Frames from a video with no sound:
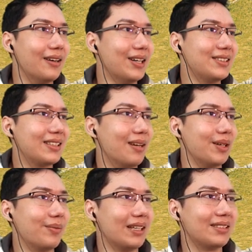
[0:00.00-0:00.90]
they were actually
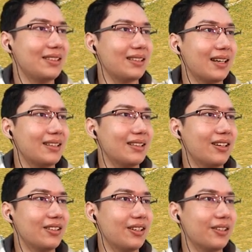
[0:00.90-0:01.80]
coming by sea, I did
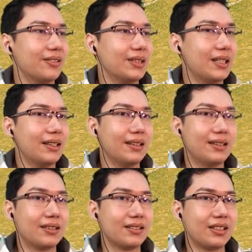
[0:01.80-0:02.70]
not know.
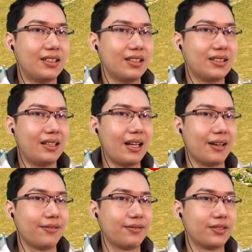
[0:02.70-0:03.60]
So they just
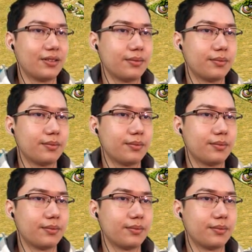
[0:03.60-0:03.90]
left.